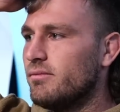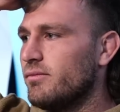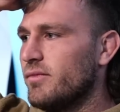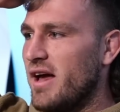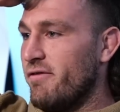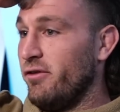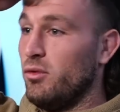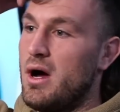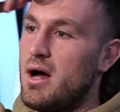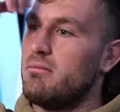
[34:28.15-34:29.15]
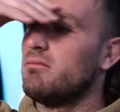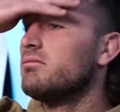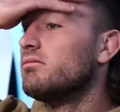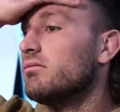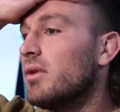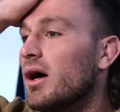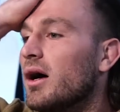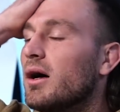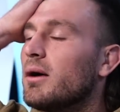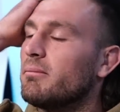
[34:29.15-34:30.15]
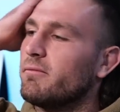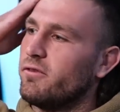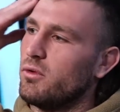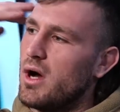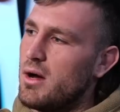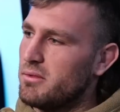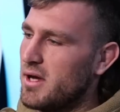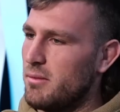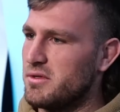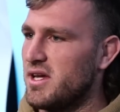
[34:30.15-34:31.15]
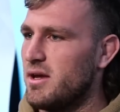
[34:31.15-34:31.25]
They flew up, come and see